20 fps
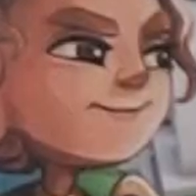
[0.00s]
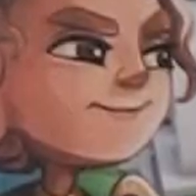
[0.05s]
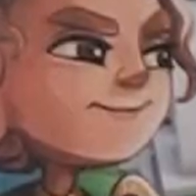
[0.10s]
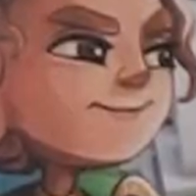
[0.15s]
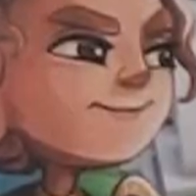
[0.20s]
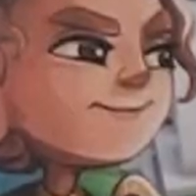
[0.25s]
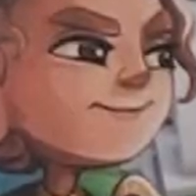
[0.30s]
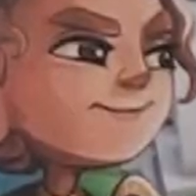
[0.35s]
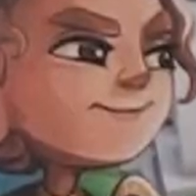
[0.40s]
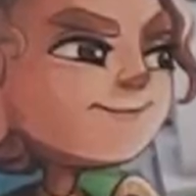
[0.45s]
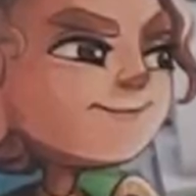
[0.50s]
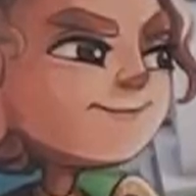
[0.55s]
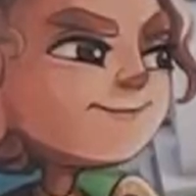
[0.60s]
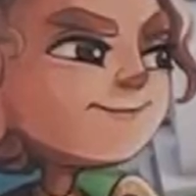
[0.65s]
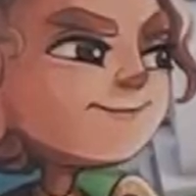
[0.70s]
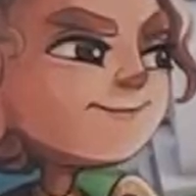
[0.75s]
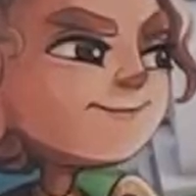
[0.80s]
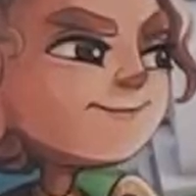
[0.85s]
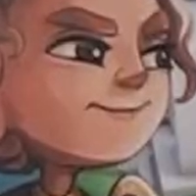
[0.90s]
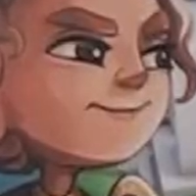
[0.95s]

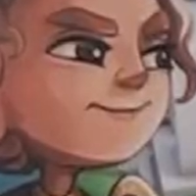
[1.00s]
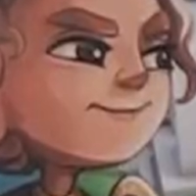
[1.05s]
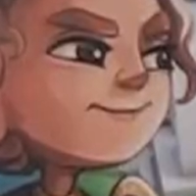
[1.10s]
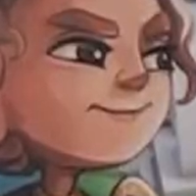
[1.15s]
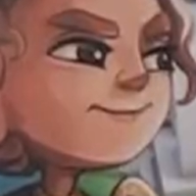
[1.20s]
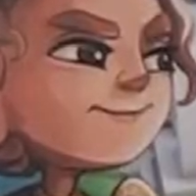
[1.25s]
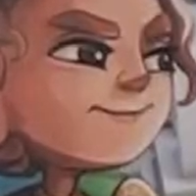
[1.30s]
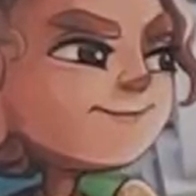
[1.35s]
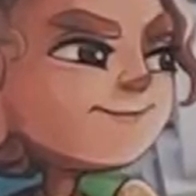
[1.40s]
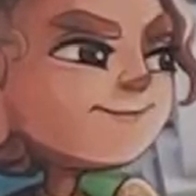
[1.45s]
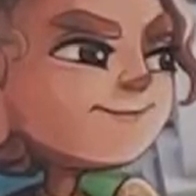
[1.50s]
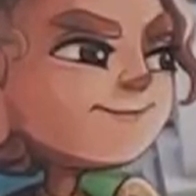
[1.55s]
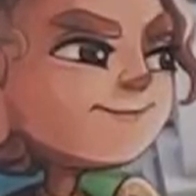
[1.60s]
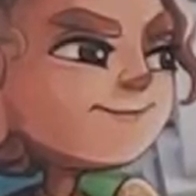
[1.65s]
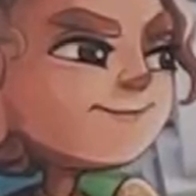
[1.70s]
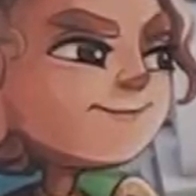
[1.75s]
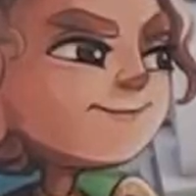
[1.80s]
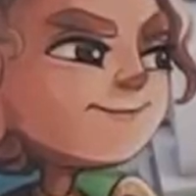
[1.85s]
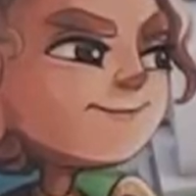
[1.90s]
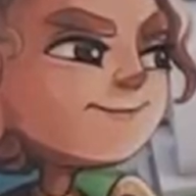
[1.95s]

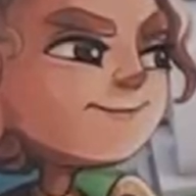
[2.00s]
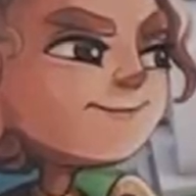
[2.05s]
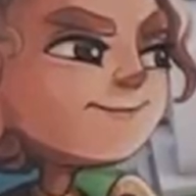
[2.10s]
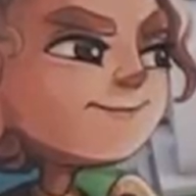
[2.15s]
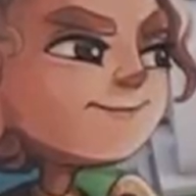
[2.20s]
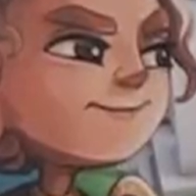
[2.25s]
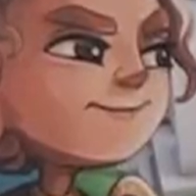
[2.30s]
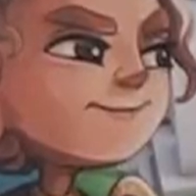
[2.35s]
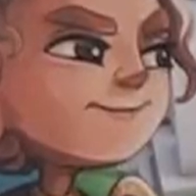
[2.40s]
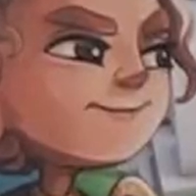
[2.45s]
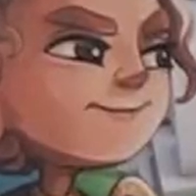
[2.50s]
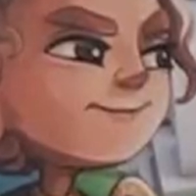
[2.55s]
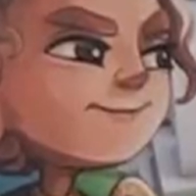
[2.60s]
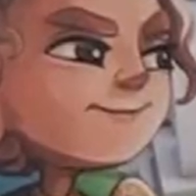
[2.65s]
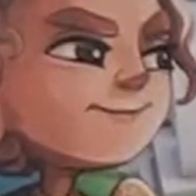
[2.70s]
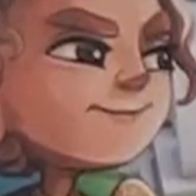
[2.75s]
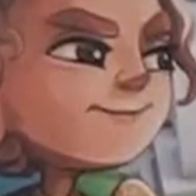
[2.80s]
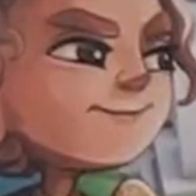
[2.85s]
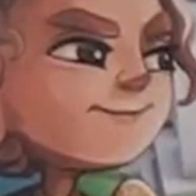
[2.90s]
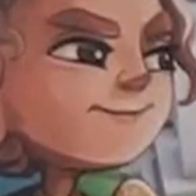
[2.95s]

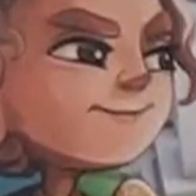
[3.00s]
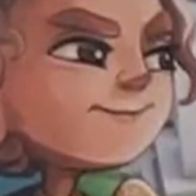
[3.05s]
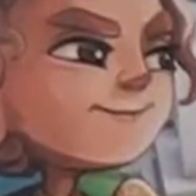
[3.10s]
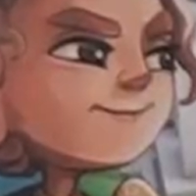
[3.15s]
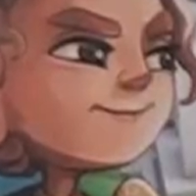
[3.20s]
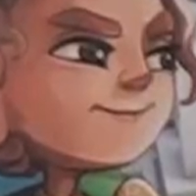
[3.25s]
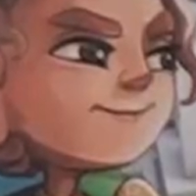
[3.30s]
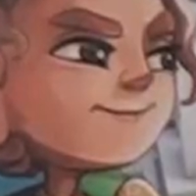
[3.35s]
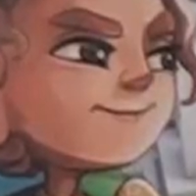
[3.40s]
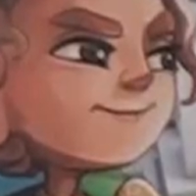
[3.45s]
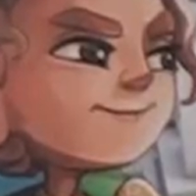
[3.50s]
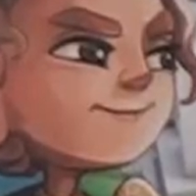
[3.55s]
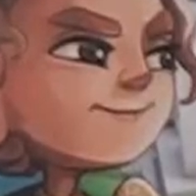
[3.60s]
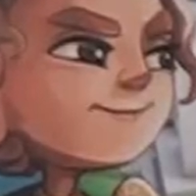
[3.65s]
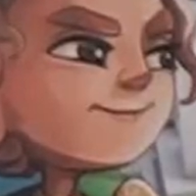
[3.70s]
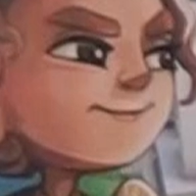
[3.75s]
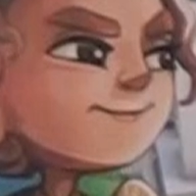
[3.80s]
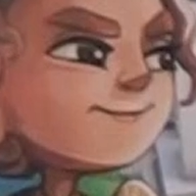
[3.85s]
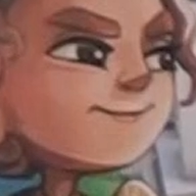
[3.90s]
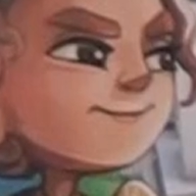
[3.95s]

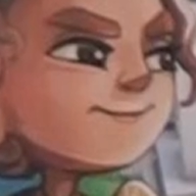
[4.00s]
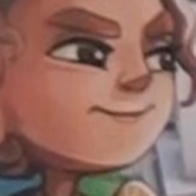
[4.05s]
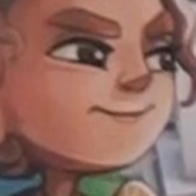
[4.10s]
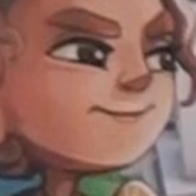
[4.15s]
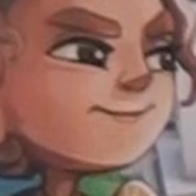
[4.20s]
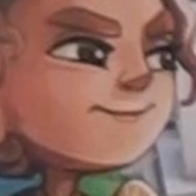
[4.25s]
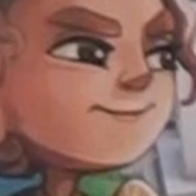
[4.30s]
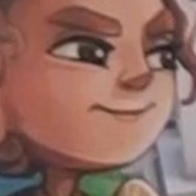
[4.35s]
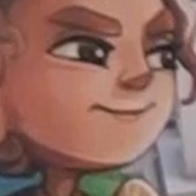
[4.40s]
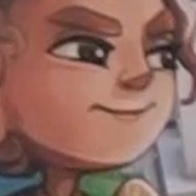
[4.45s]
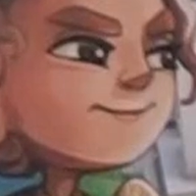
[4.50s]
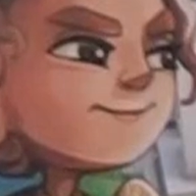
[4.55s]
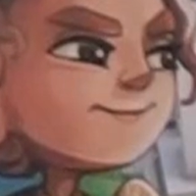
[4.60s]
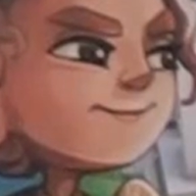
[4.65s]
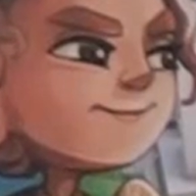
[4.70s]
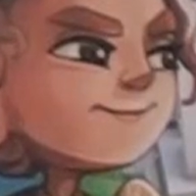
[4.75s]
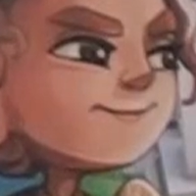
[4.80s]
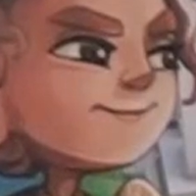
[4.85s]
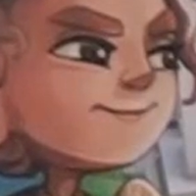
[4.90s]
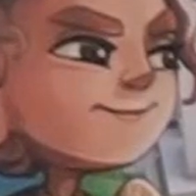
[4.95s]

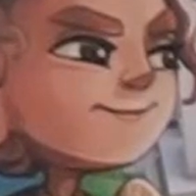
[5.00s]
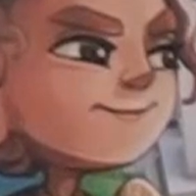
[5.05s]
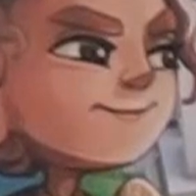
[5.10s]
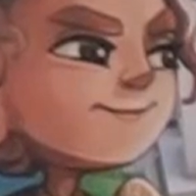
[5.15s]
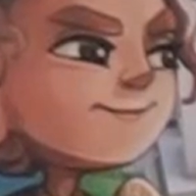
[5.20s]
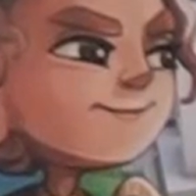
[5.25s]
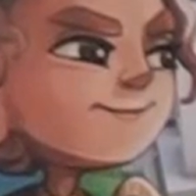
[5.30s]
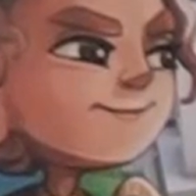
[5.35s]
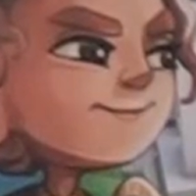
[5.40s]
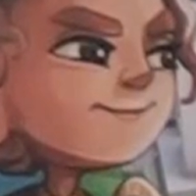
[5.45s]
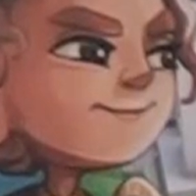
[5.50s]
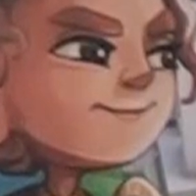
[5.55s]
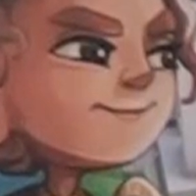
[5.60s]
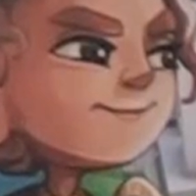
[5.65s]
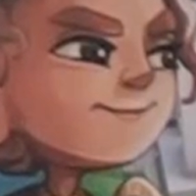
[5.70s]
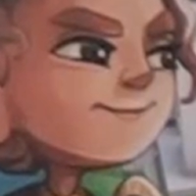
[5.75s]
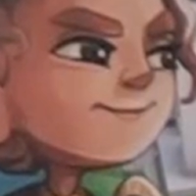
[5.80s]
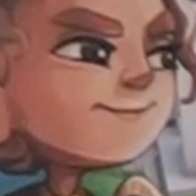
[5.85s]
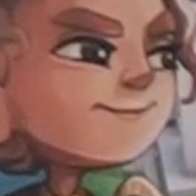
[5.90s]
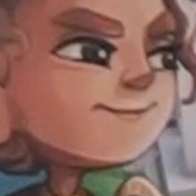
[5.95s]

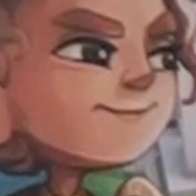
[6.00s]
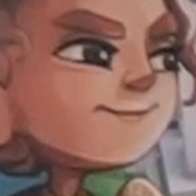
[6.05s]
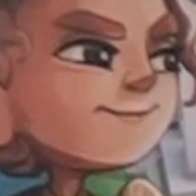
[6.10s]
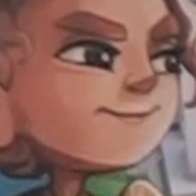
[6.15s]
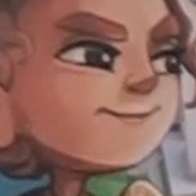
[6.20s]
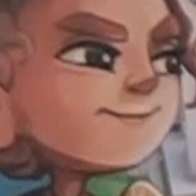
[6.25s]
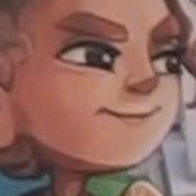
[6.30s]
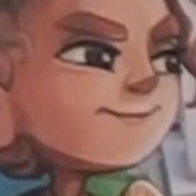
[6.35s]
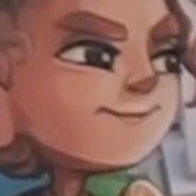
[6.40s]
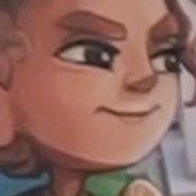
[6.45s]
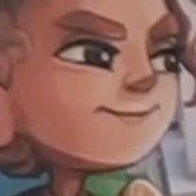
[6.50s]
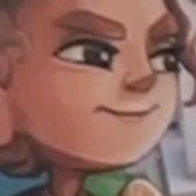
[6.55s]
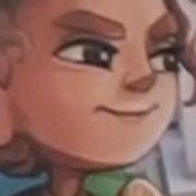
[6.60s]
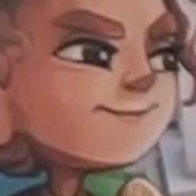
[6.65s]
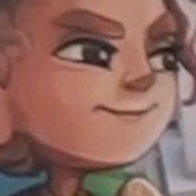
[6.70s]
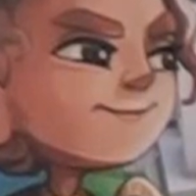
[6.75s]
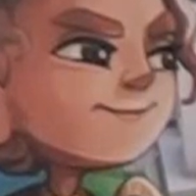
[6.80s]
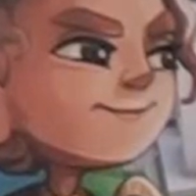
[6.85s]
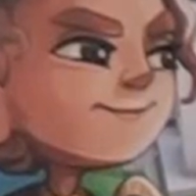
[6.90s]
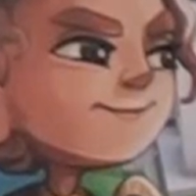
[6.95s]

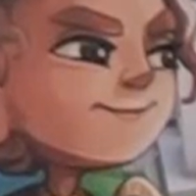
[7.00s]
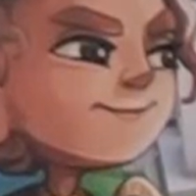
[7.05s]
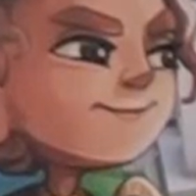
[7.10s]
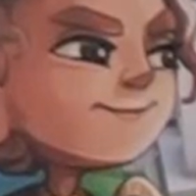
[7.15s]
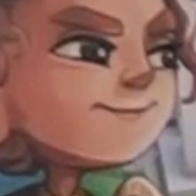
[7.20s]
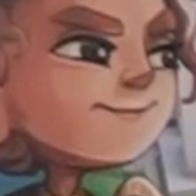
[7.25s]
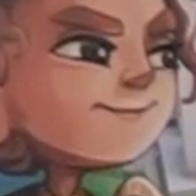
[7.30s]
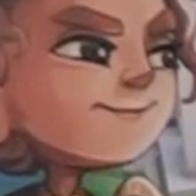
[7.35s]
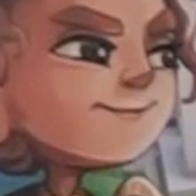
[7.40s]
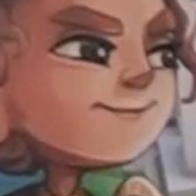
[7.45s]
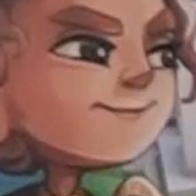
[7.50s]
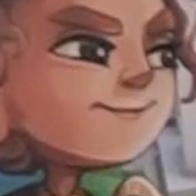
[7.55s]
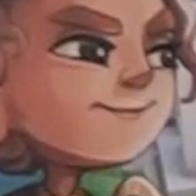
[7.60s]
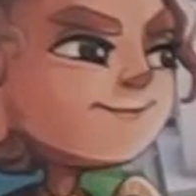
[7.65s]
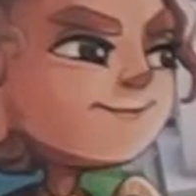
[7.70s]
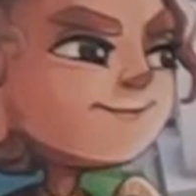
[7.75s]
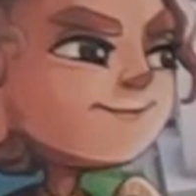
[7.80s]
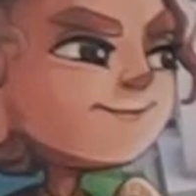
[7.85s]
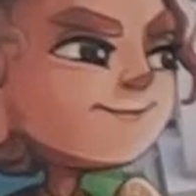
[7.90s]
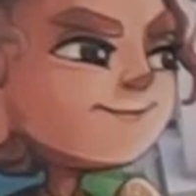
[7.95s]
The person shown says nothing.